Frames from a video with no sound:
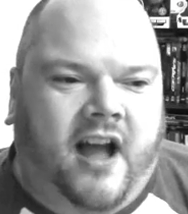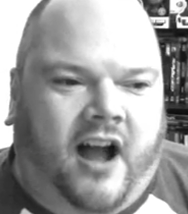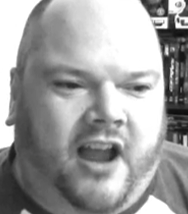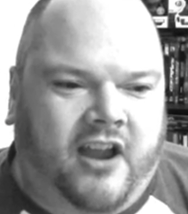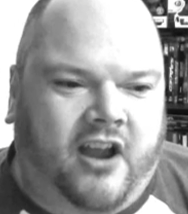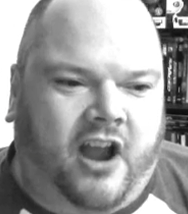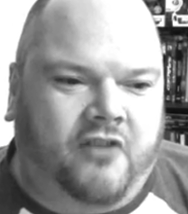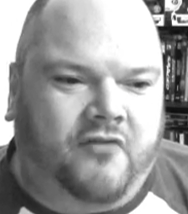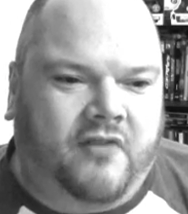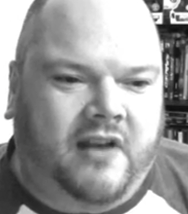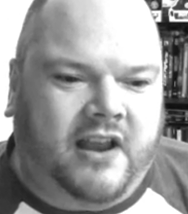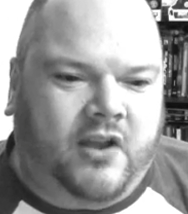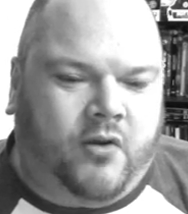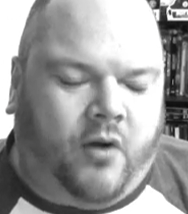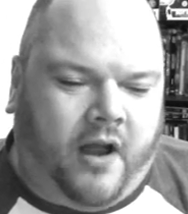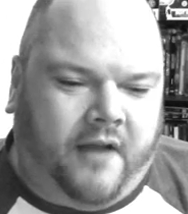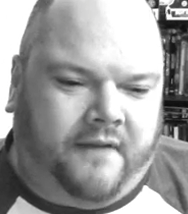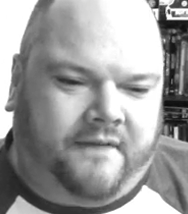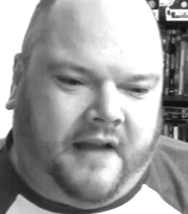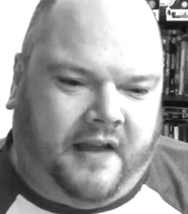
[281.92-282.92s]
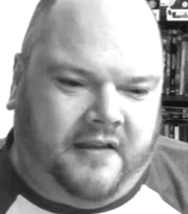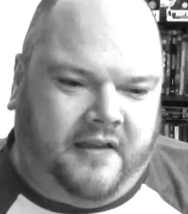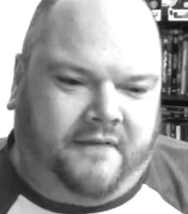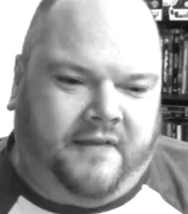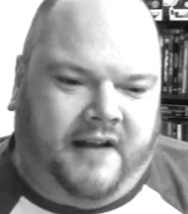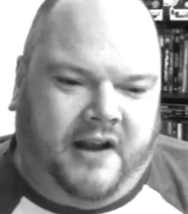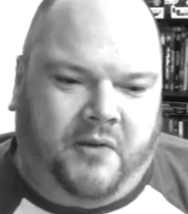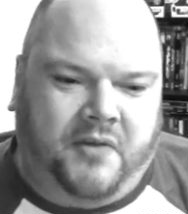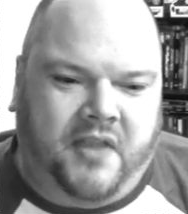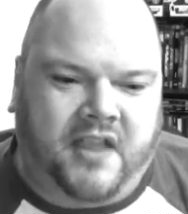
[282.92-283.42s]
I really quite found it
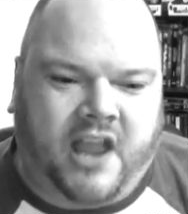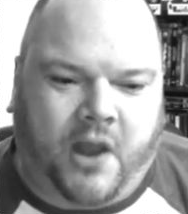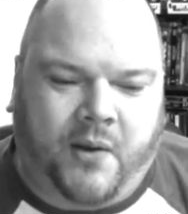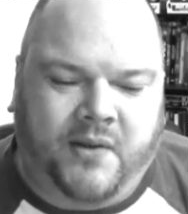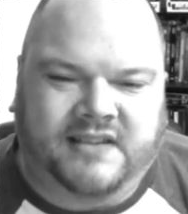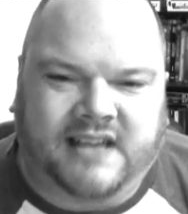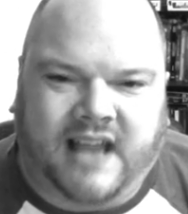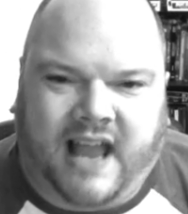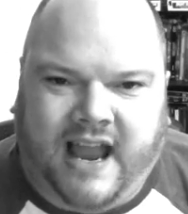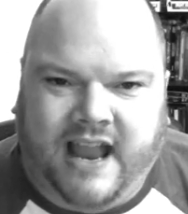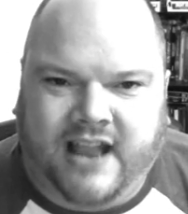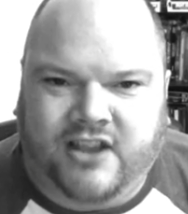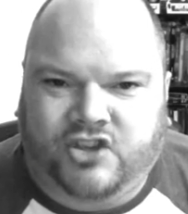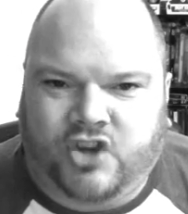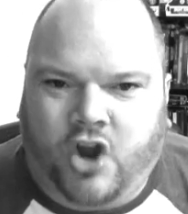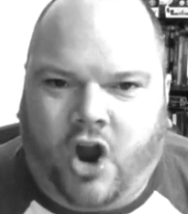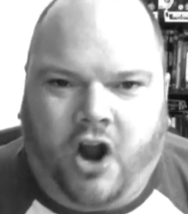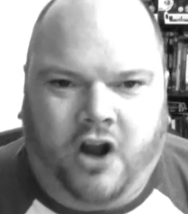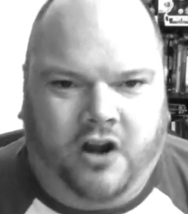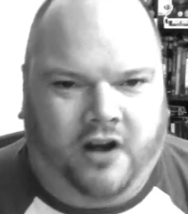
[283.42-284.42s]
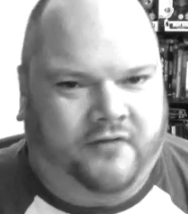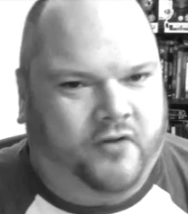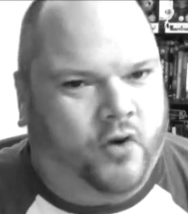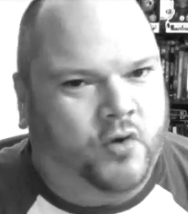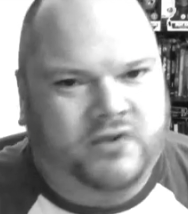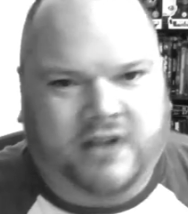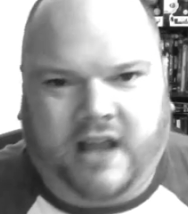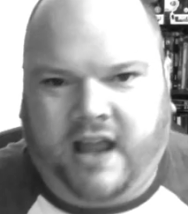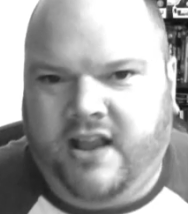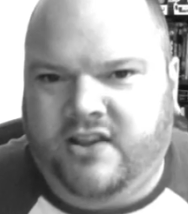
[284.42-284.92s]
funny when they go into HR, and of
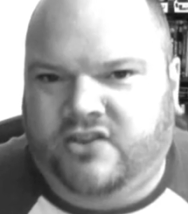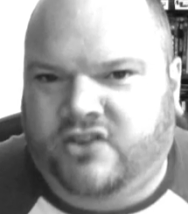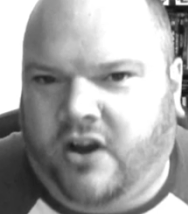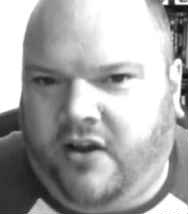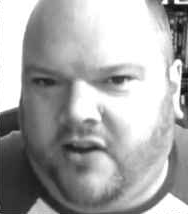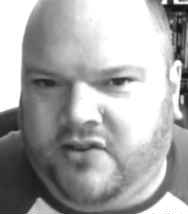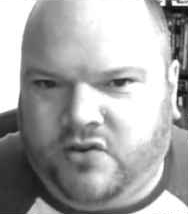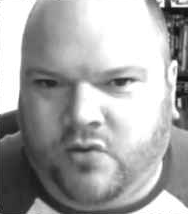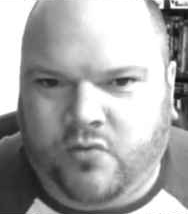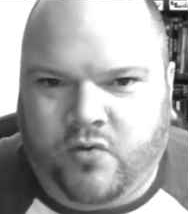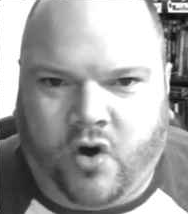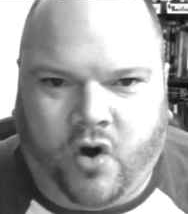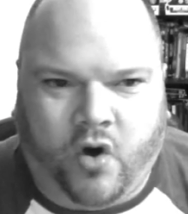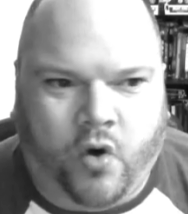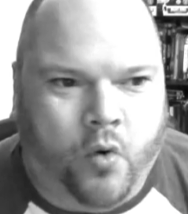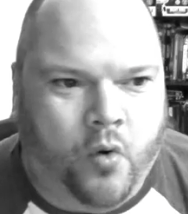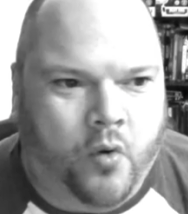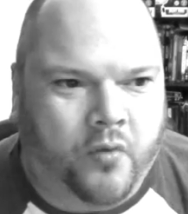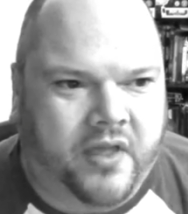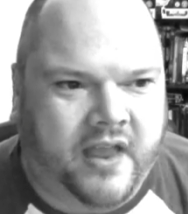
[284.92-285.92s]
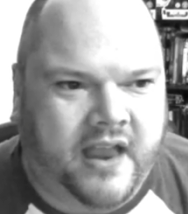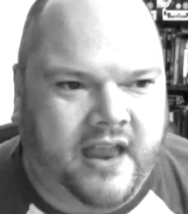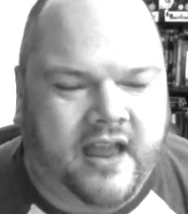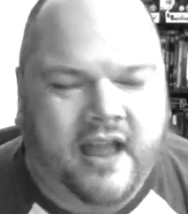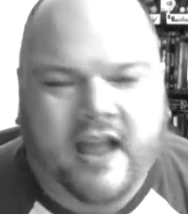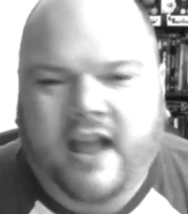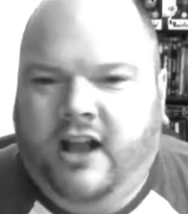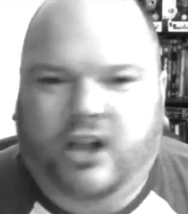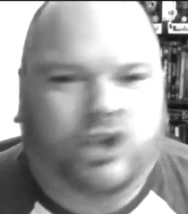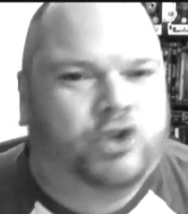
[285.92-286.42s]
course HR has all got all
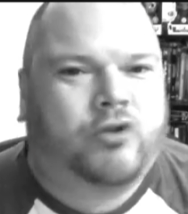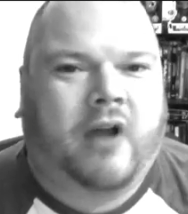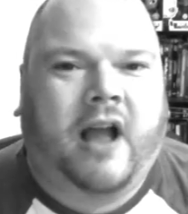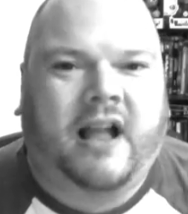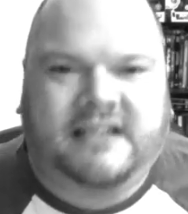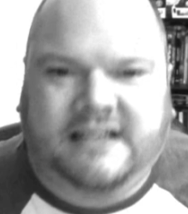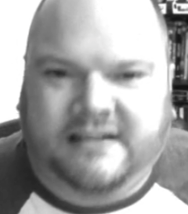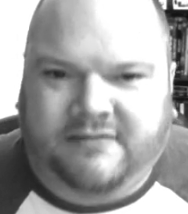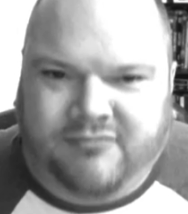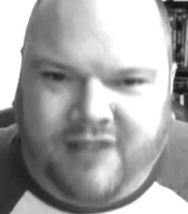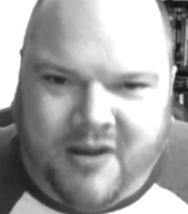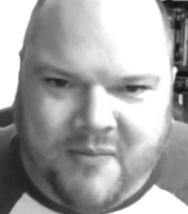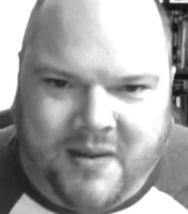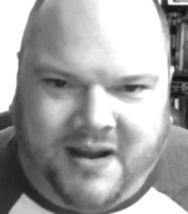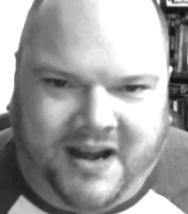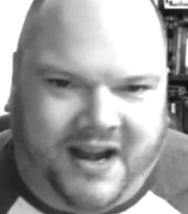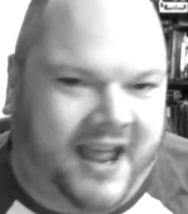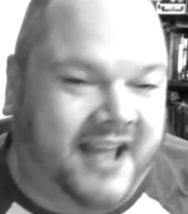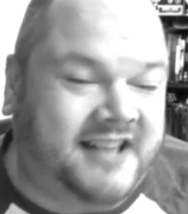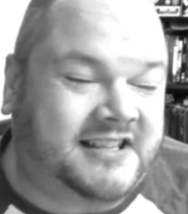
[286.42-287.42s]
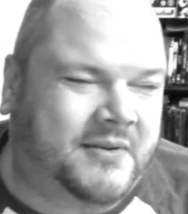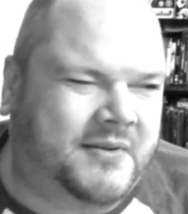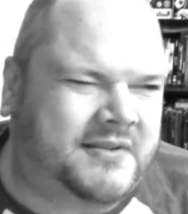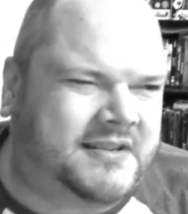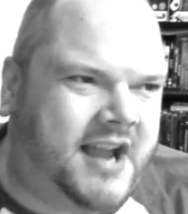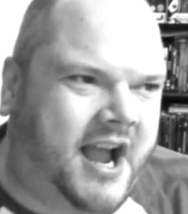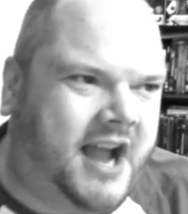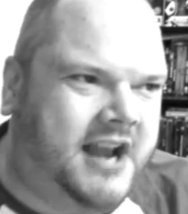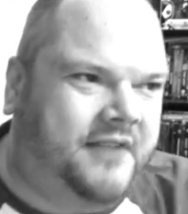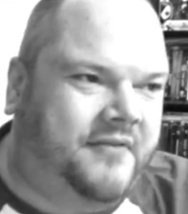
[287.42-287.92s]
the attractive women in it, so it's
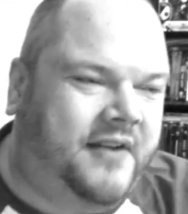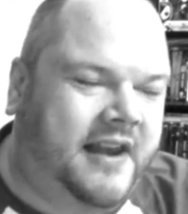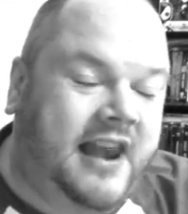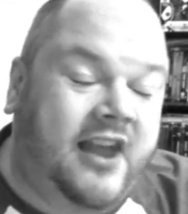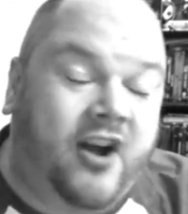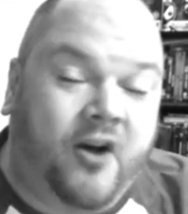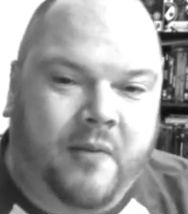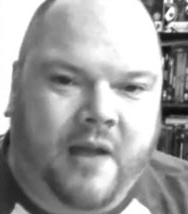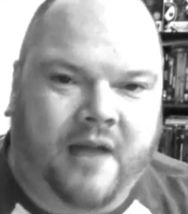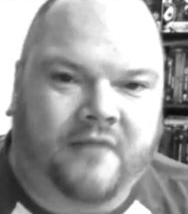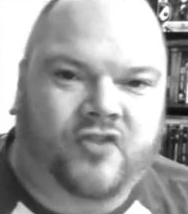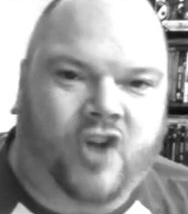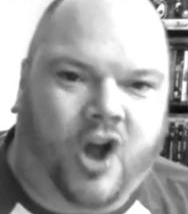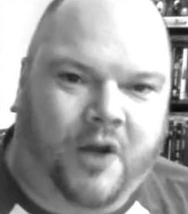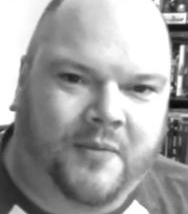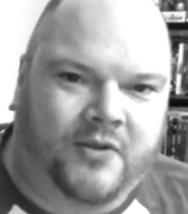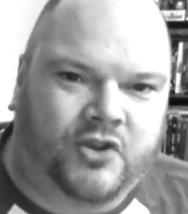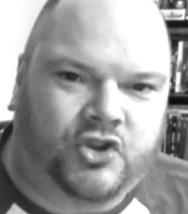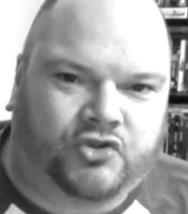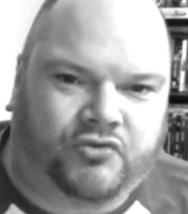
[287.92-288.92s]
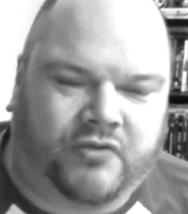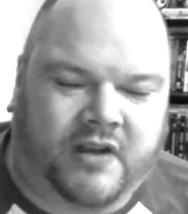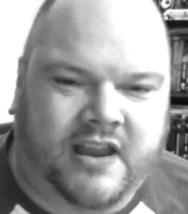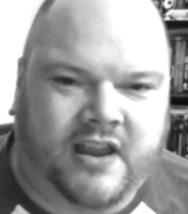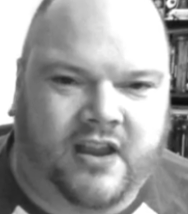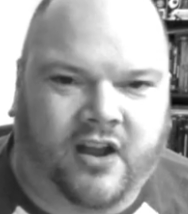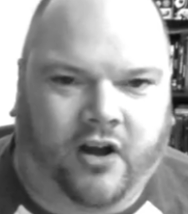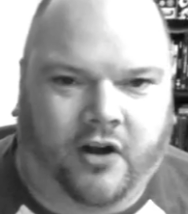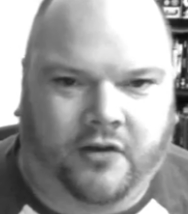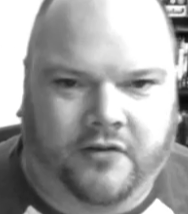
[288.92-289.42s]
kind of a little bit of
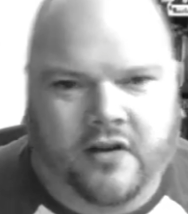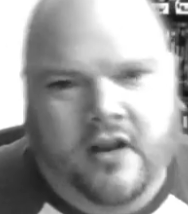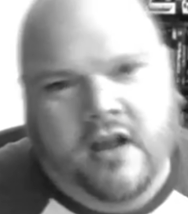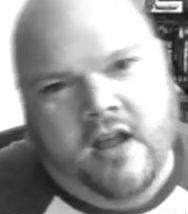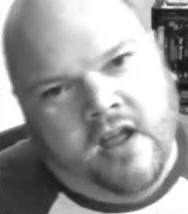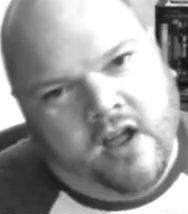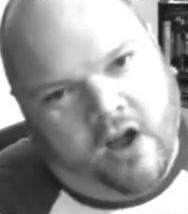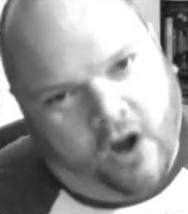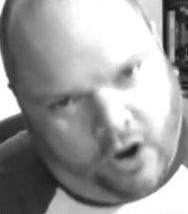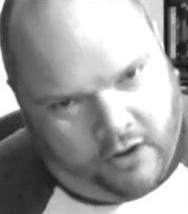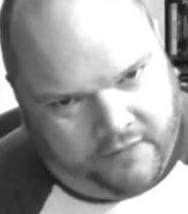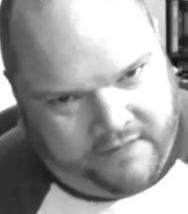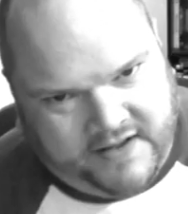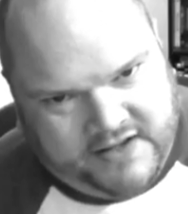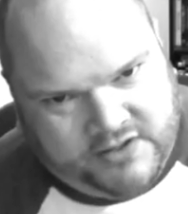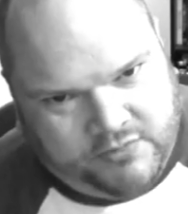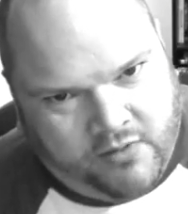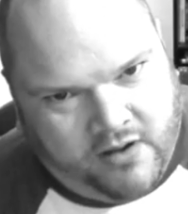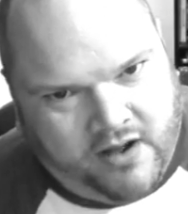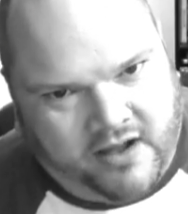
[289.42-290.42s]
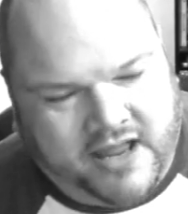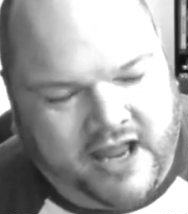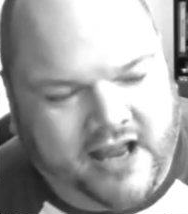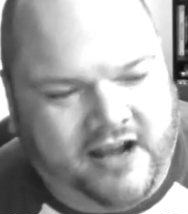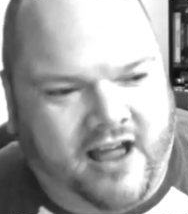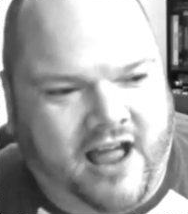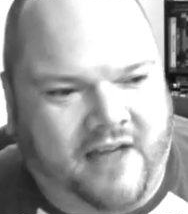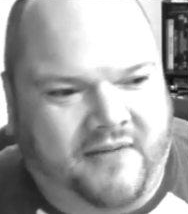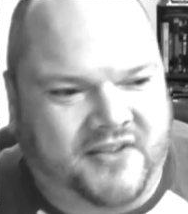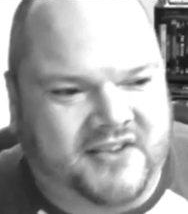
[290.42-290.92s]
commentary on office working
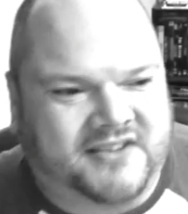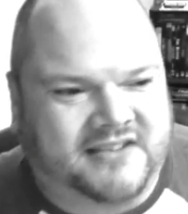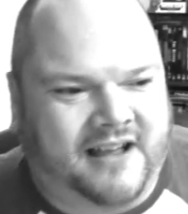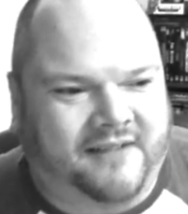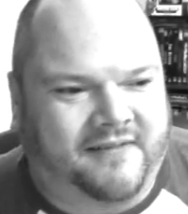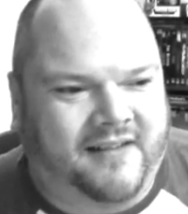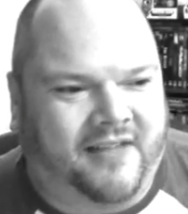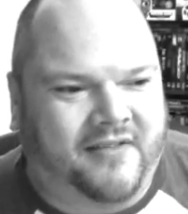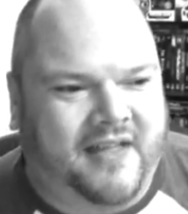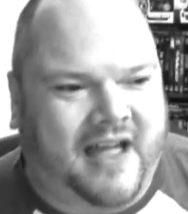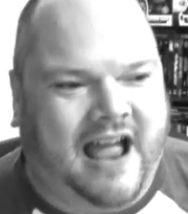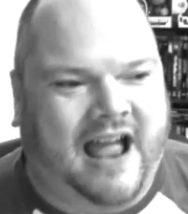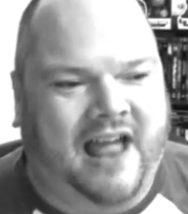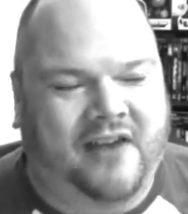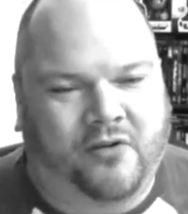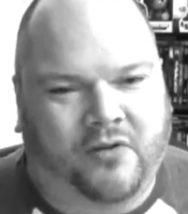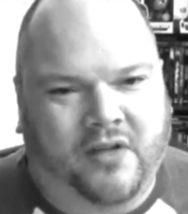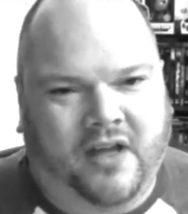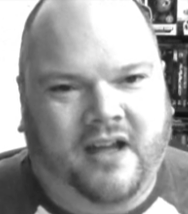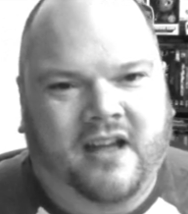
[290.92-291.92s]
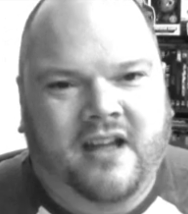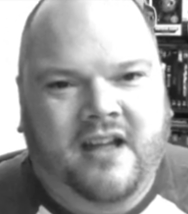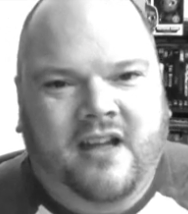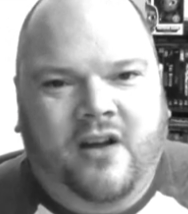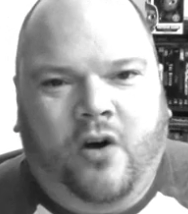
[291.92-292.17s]
life and stuff like that, and all the